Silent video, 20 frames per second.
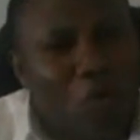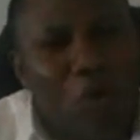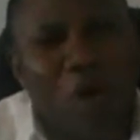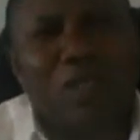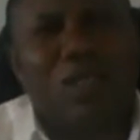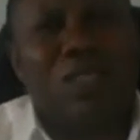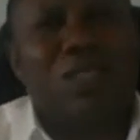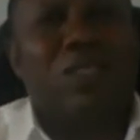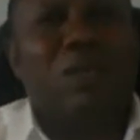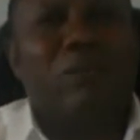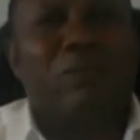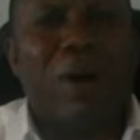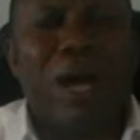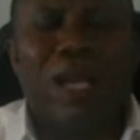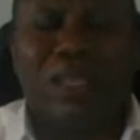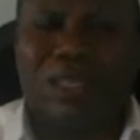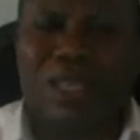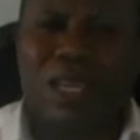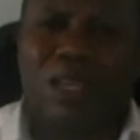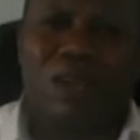What is the
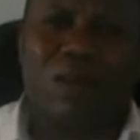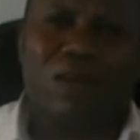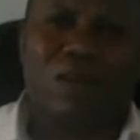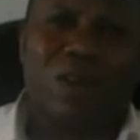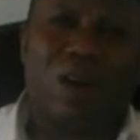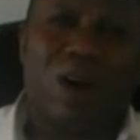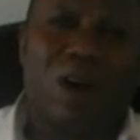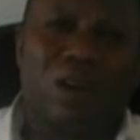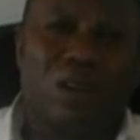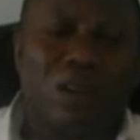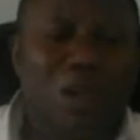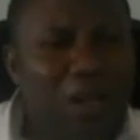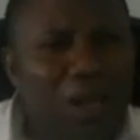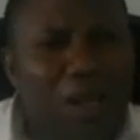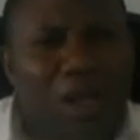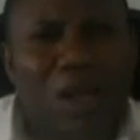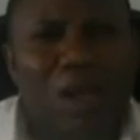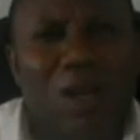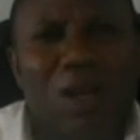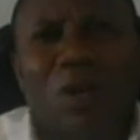mindset of God
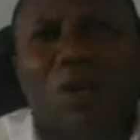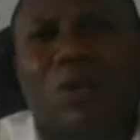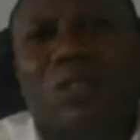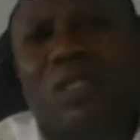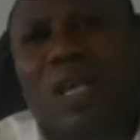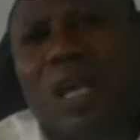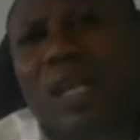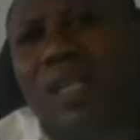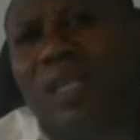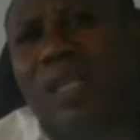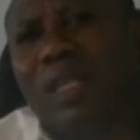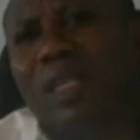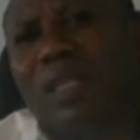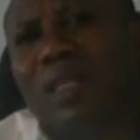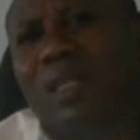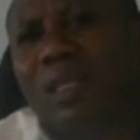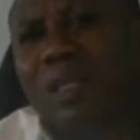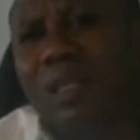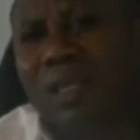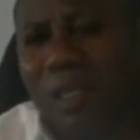
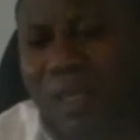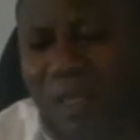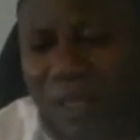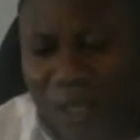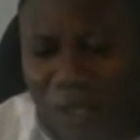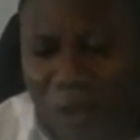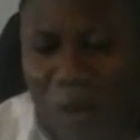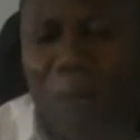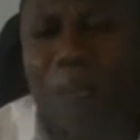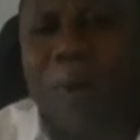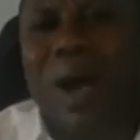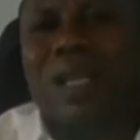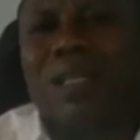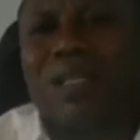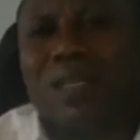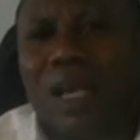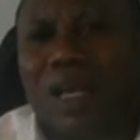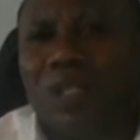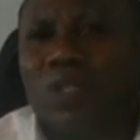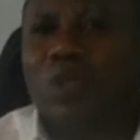concerning your
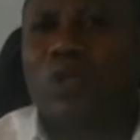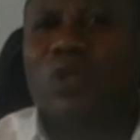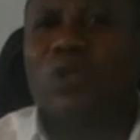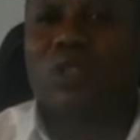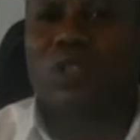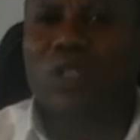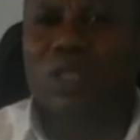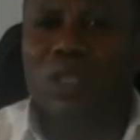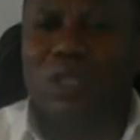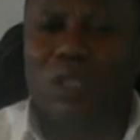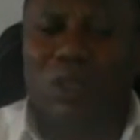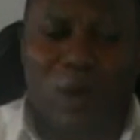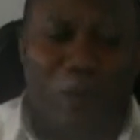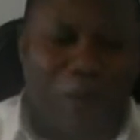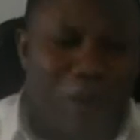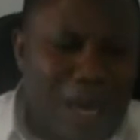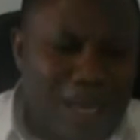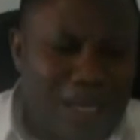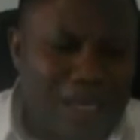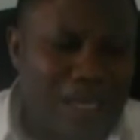partner, choosing
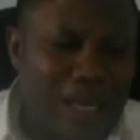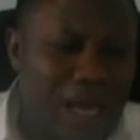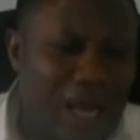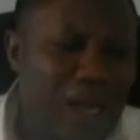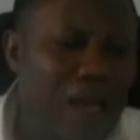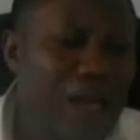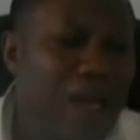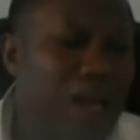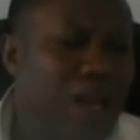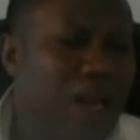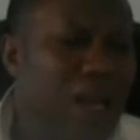your partner?